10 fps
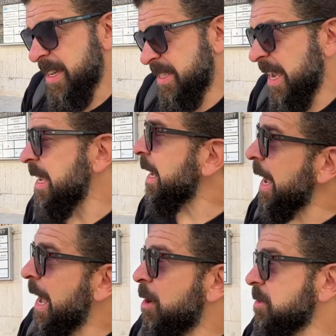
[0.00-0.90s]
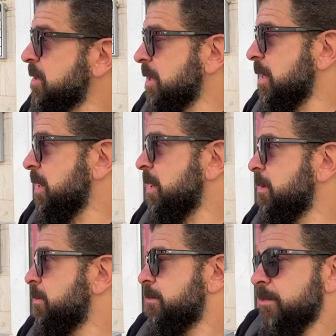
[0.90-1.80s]
taking out
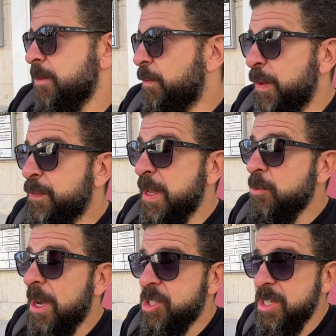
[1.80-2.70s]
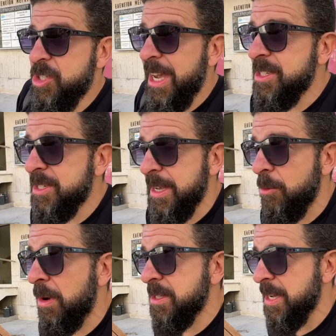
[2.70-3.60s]
50 Russian jets at
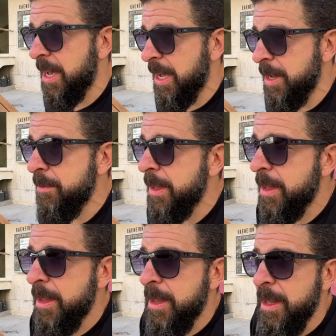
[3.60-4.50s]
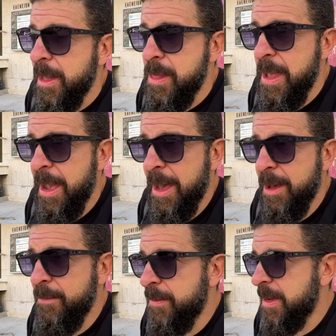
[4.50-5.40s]
one time. They
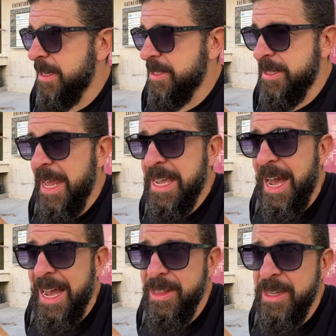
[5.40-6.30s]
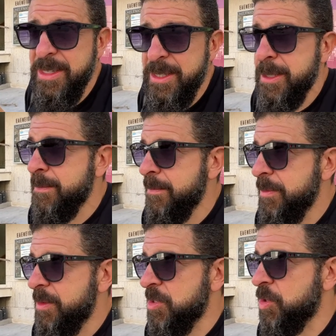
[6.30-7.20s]
have Snake Island
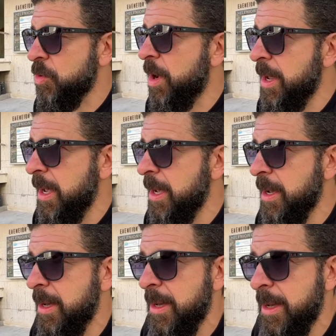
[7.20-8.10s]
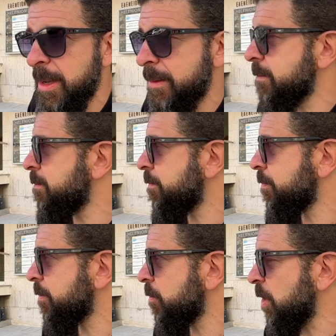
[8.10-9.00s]
destroying
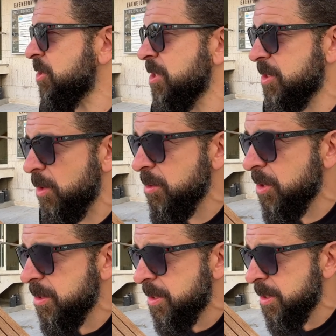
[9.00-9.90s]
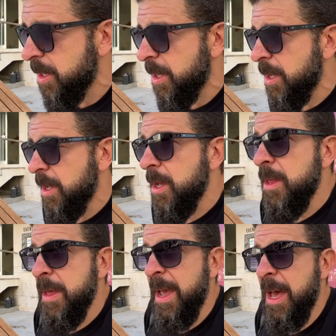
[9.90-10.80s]
Russian soldiers.
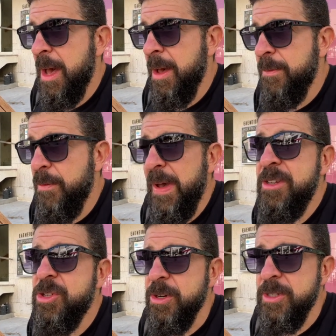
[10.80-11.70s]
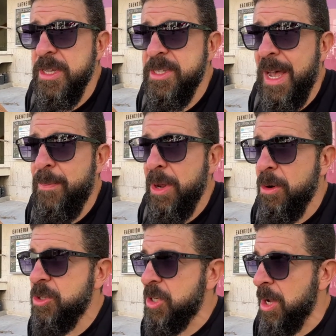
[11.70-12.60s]
They have Avengers in
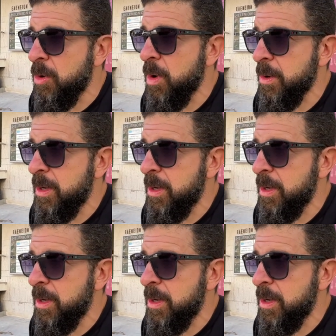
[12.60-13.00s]
Zaporozhye who are